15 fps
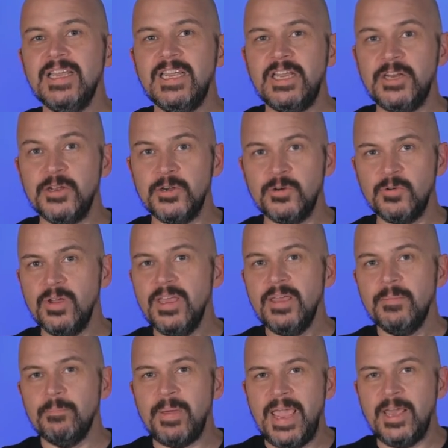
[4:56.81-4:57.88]
you know,
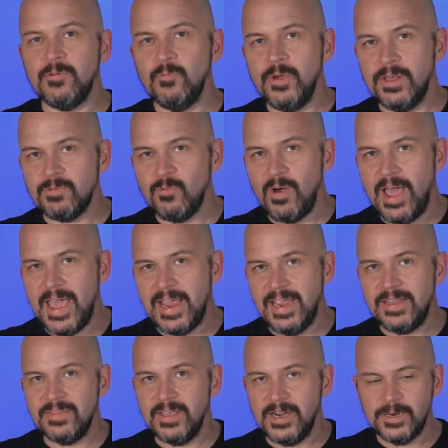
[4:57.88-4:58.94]
bandwidth
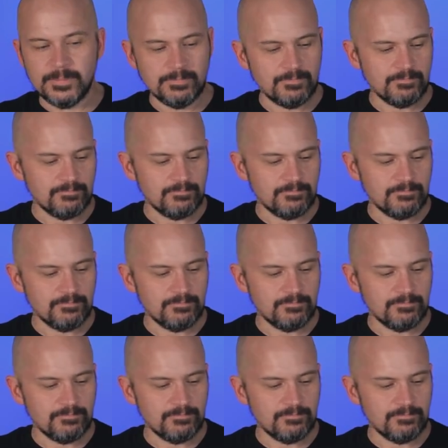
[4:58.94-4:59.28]
wagon there.